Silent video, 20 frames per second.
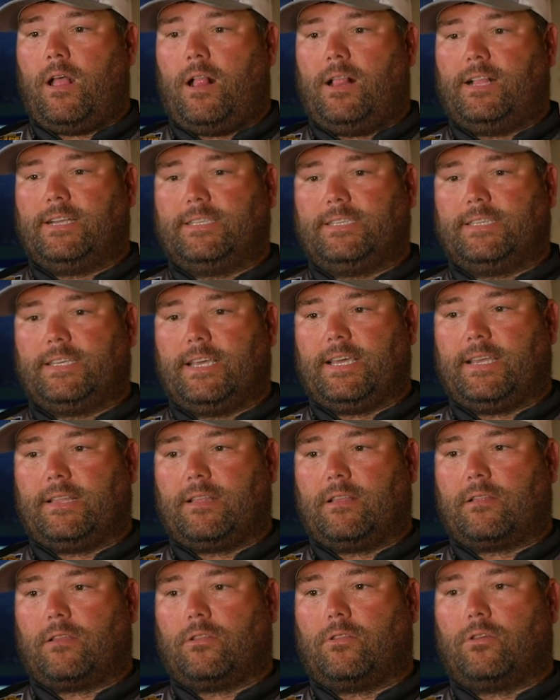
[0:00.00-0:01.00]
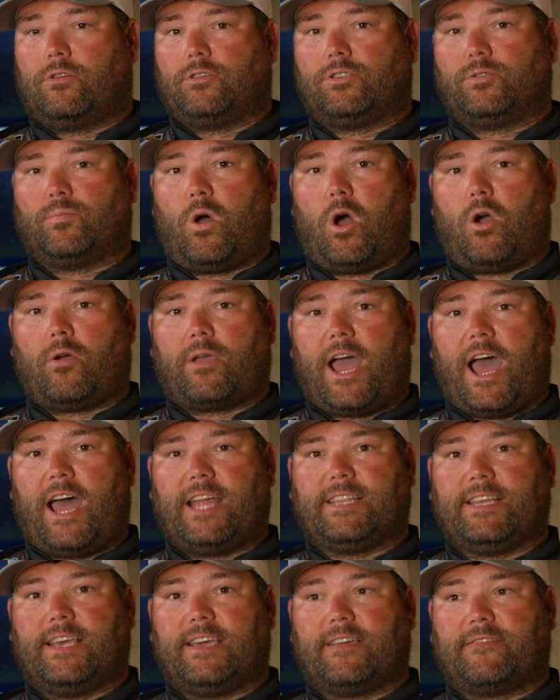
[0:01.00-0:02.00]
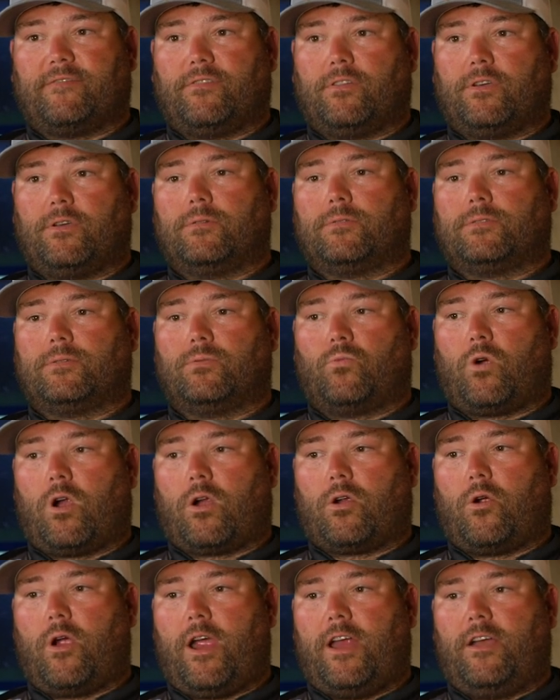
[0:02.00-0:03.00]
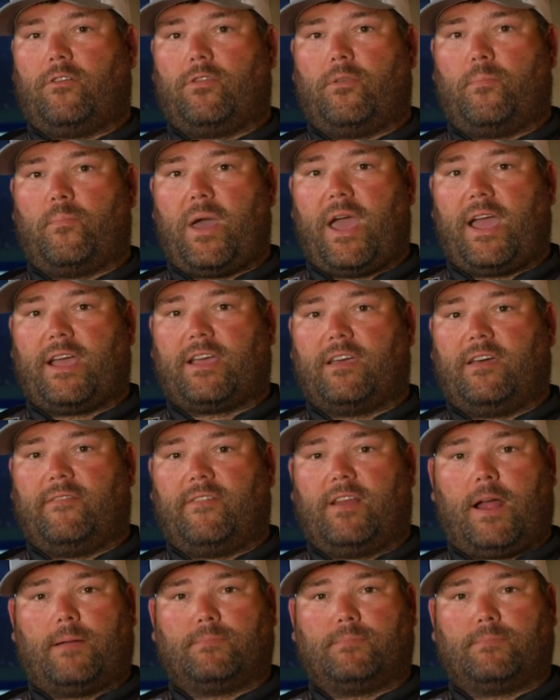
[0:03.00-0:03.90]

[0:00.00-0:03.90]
Let's see, the little small Kytec flukes work great on the back of it.